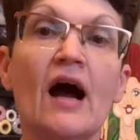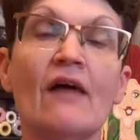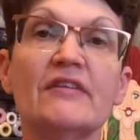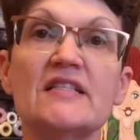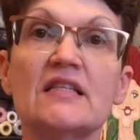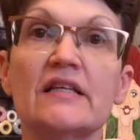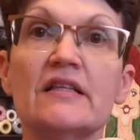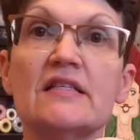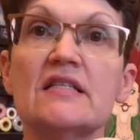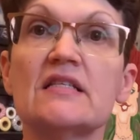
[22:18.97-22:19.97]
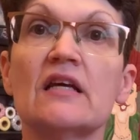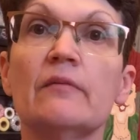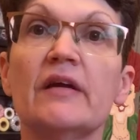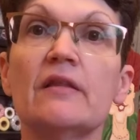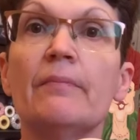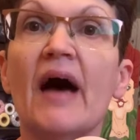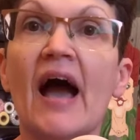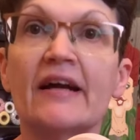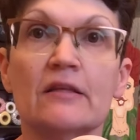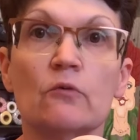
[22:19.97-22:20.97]
Obviously, this is going to be the
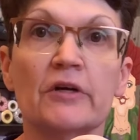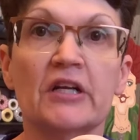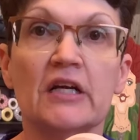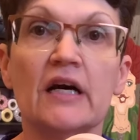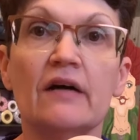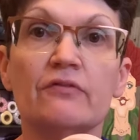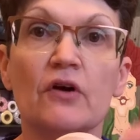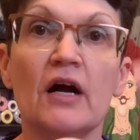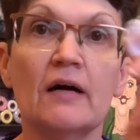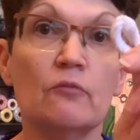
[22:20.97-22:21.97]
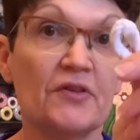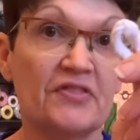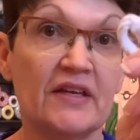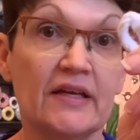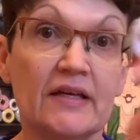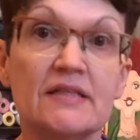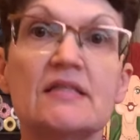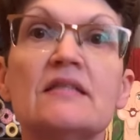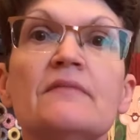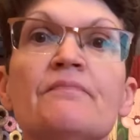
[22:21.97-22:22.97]
back that we're going to cover up with
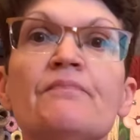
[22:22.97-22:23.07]
this.